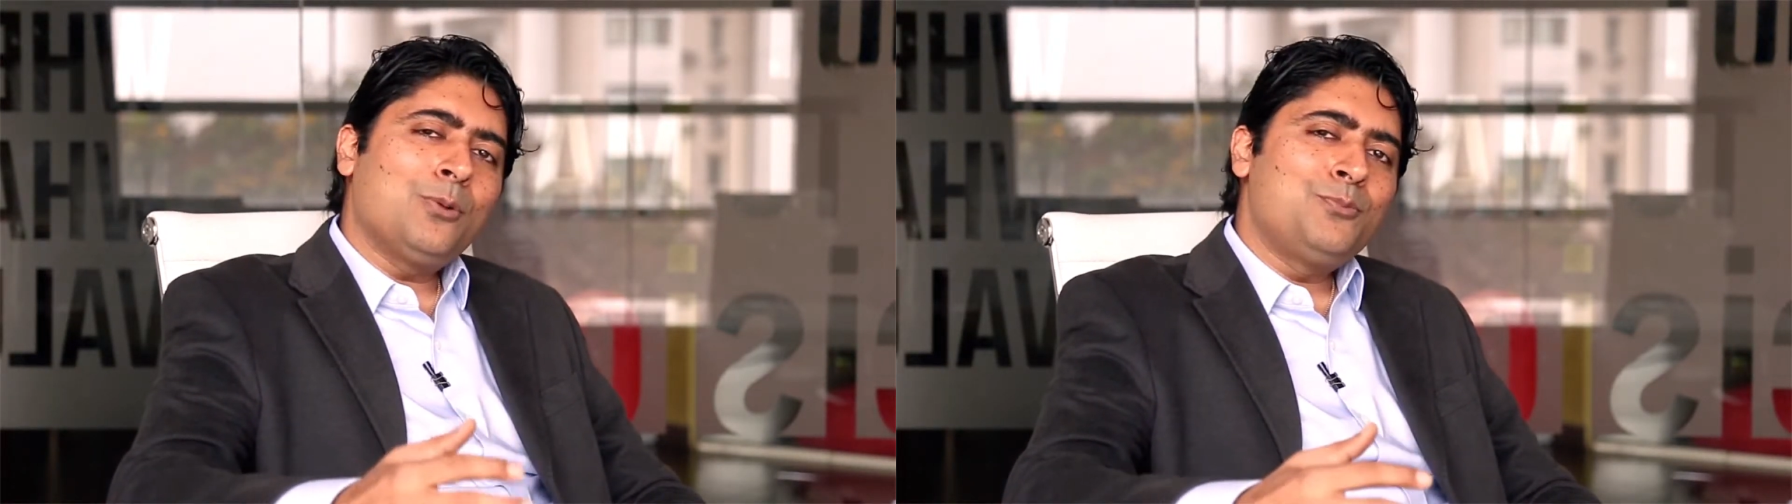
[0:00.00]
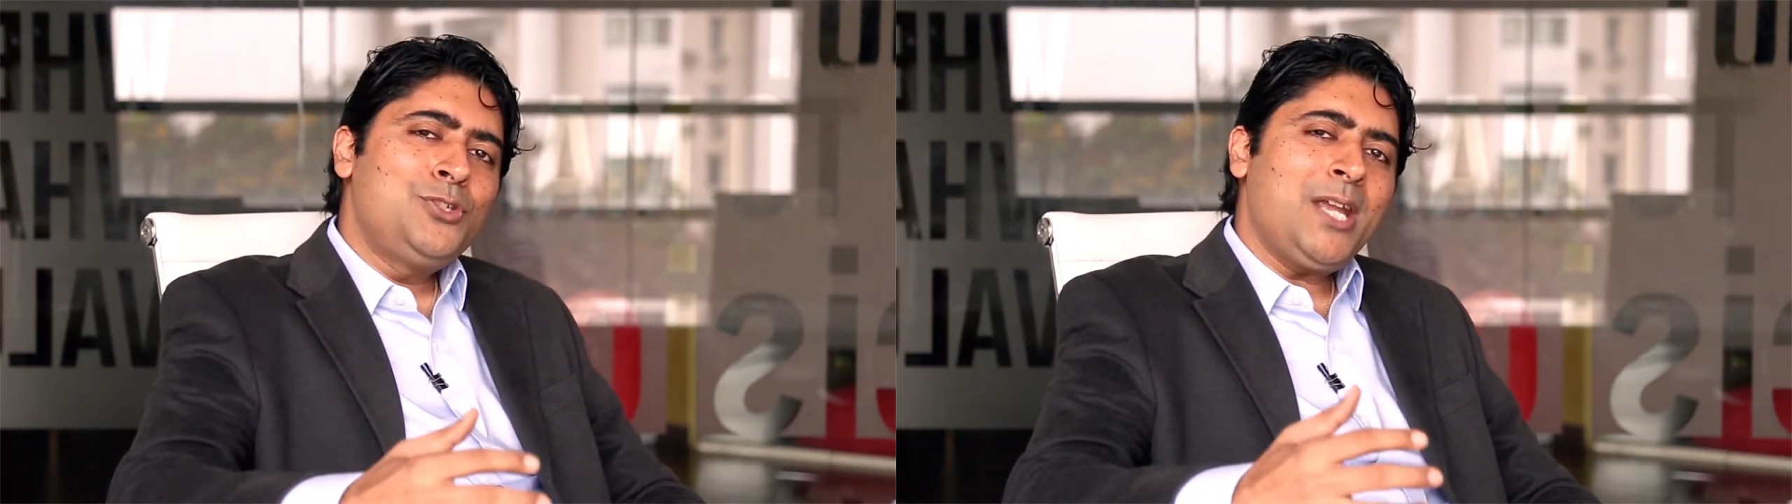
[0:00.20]

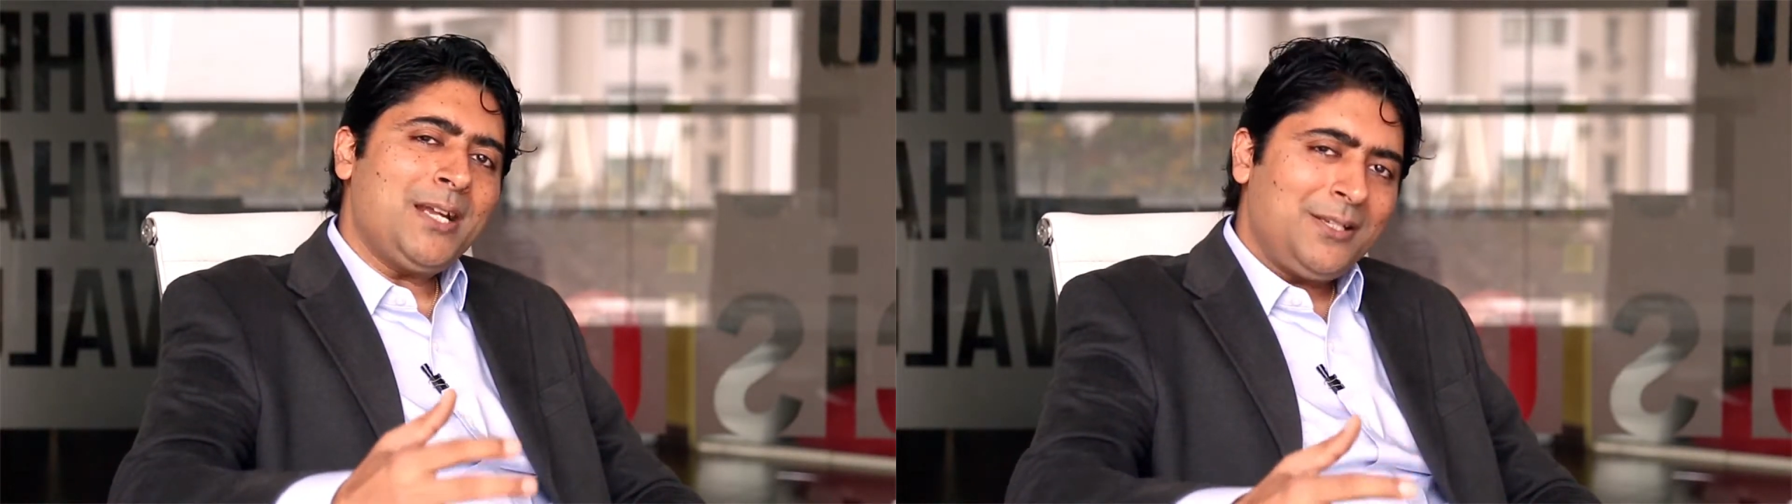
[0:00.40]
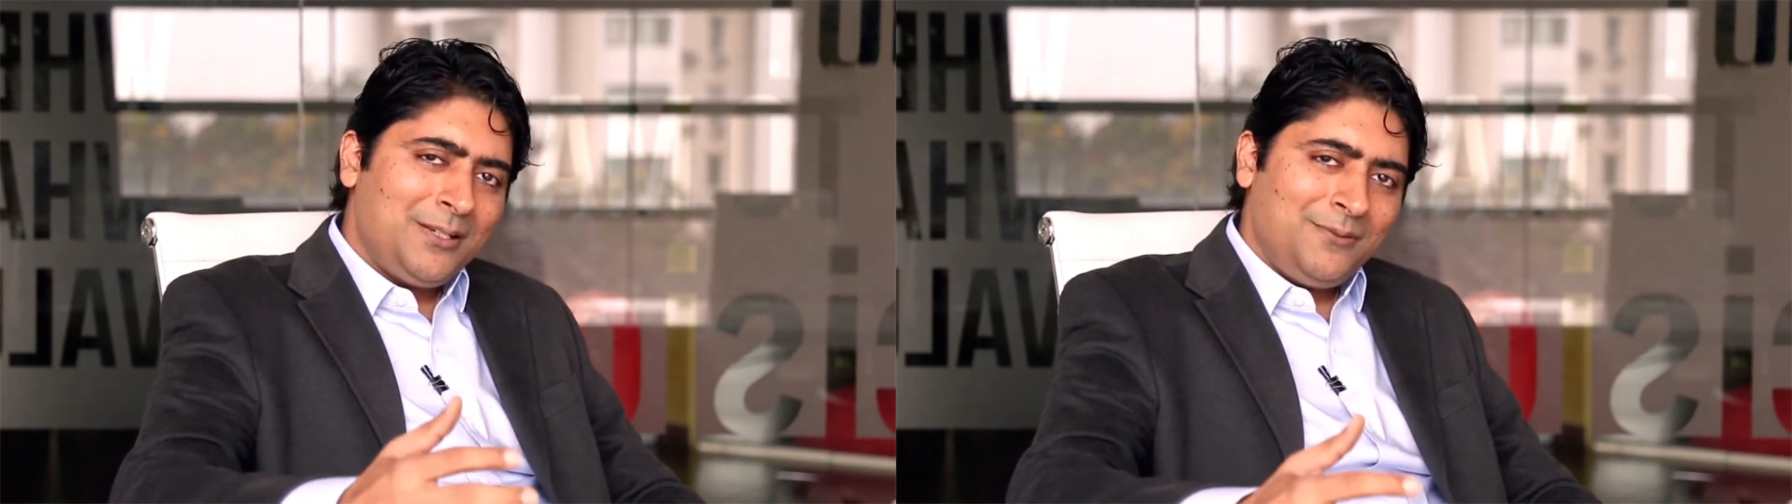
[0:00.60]

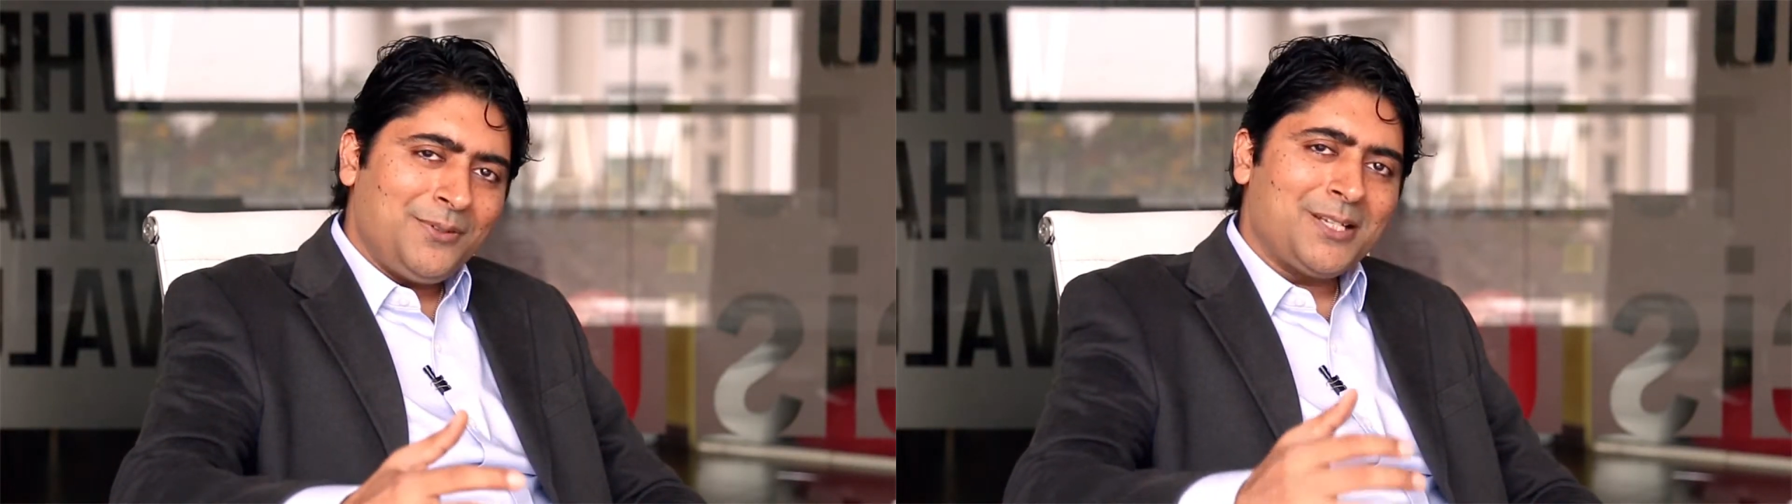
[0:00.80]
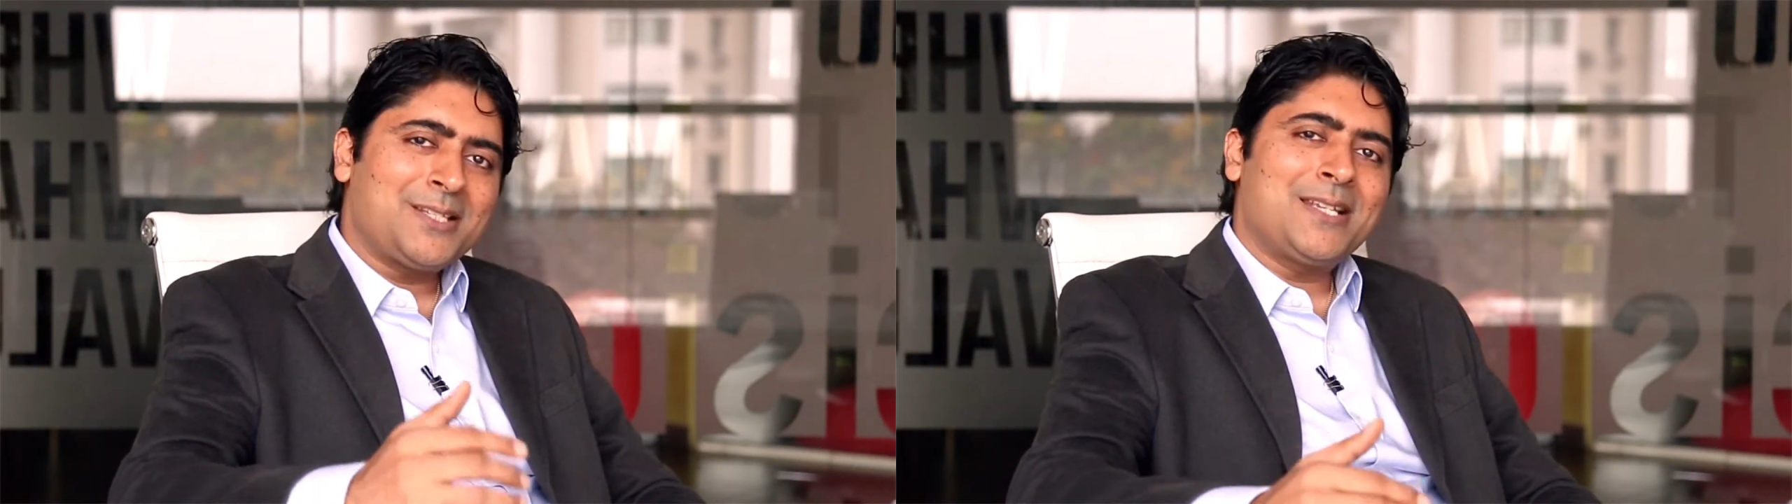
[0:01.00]

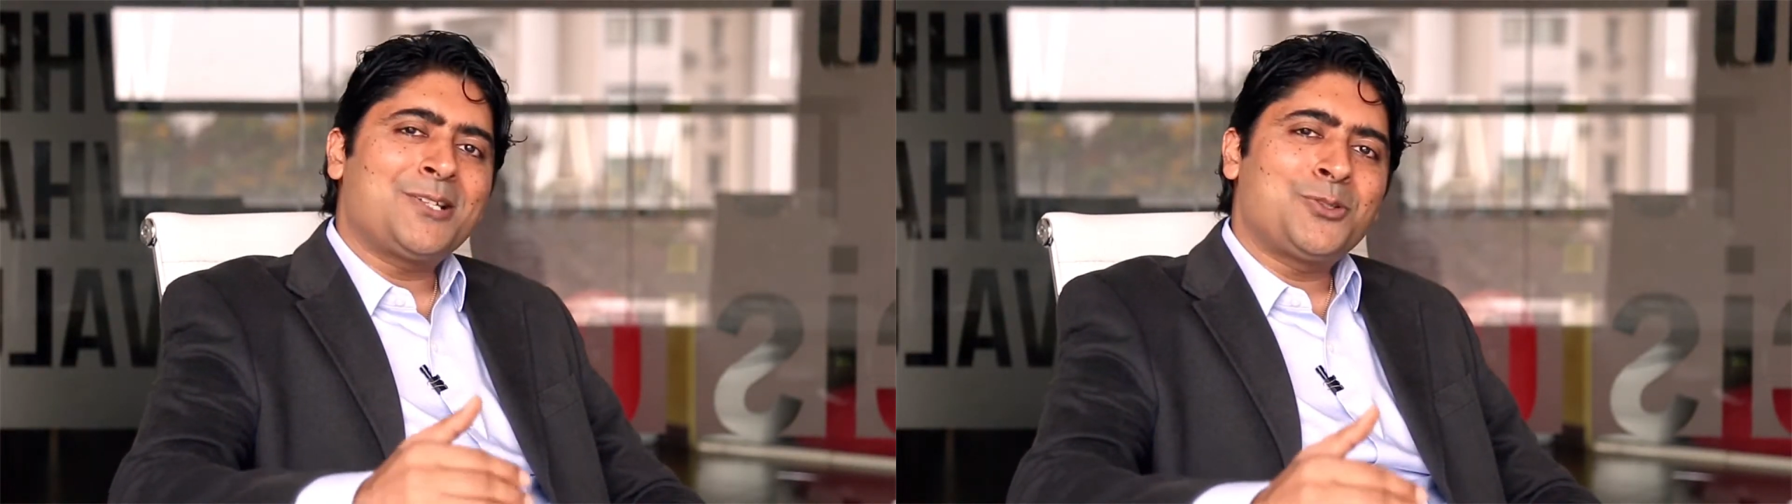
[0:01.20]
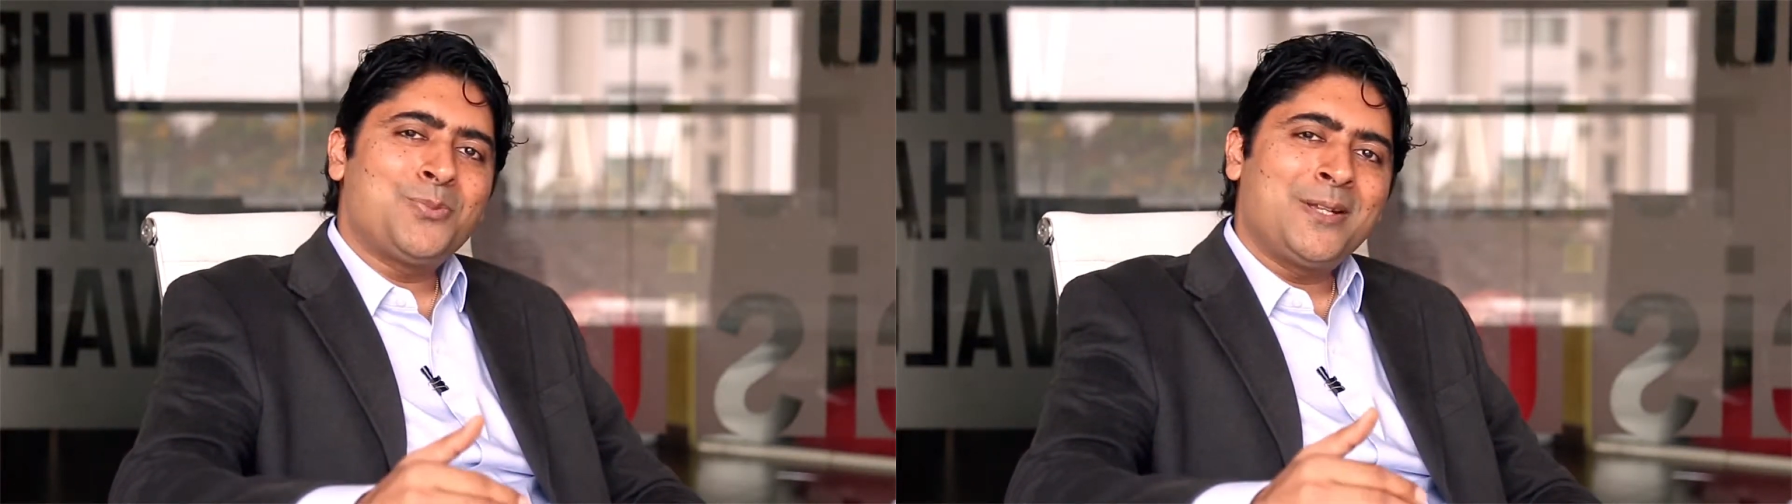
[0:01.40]
objective
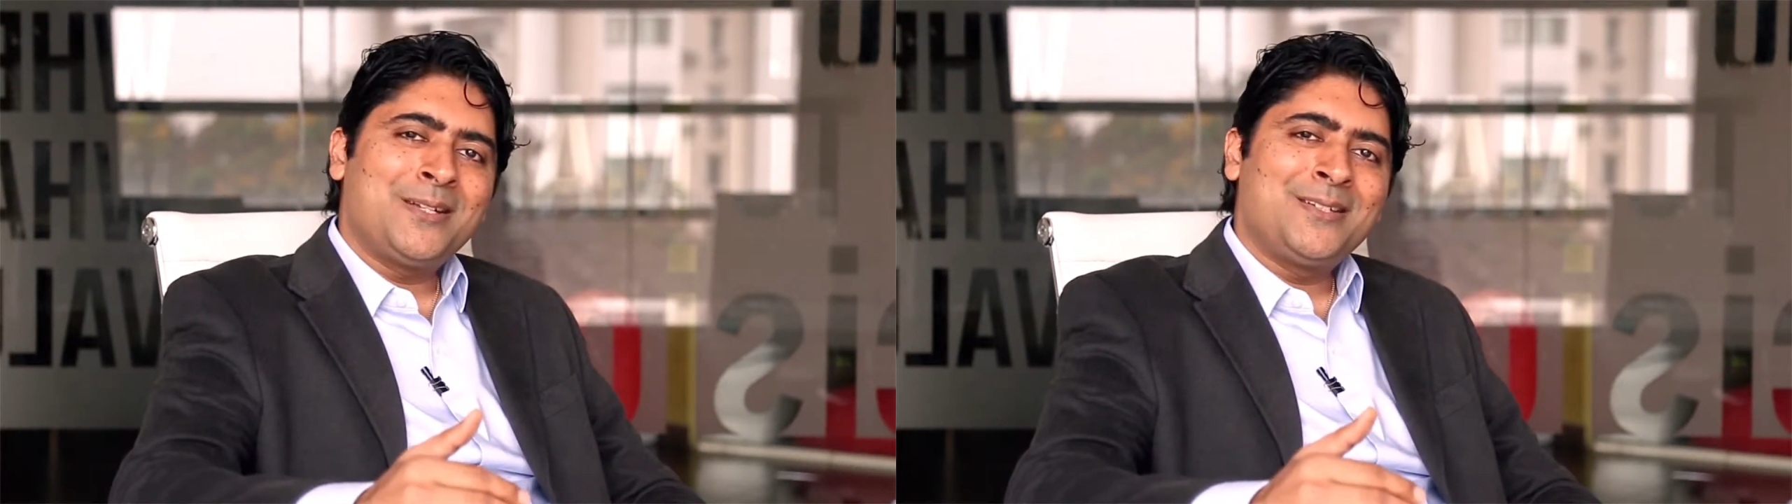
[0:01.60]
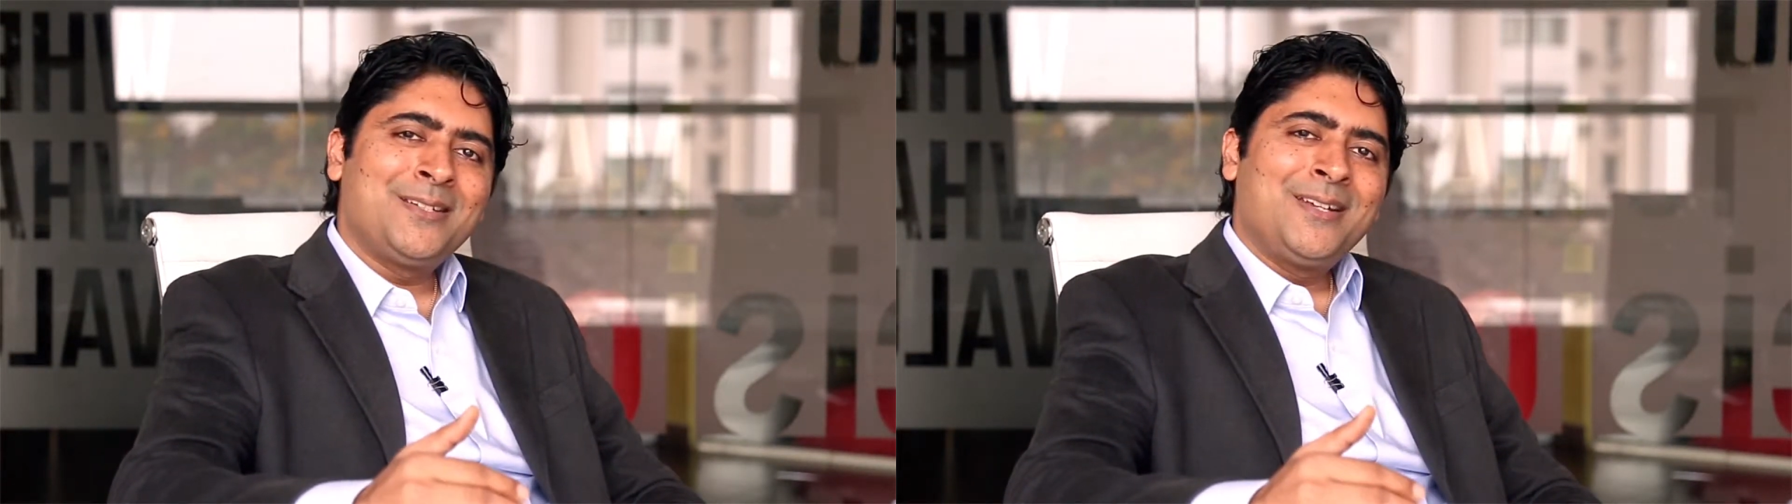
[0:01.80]

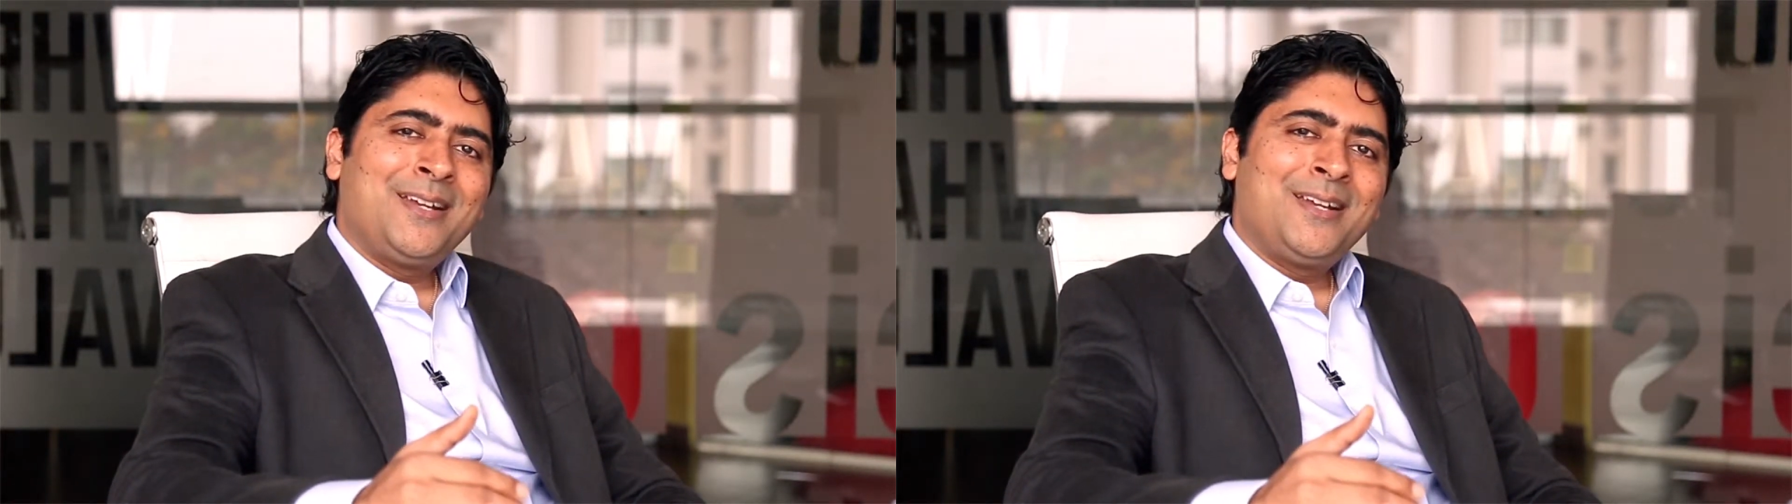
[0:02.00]
assessment